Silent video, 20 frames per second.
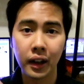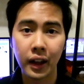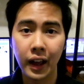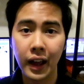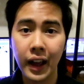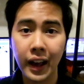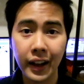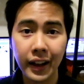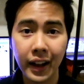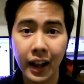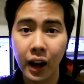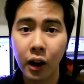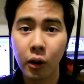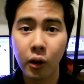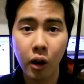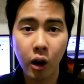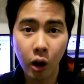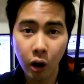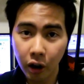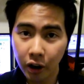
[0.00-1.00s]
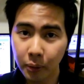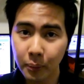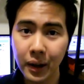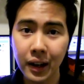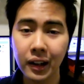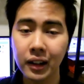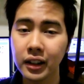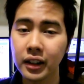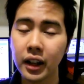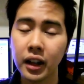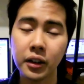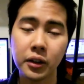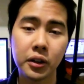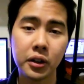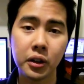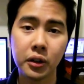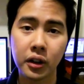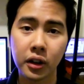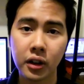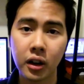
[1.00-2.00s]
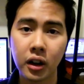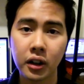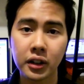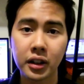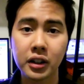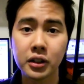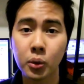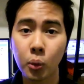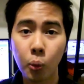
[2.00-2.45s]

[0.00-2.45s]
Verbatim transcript: and I'll automatically enter you in the contest.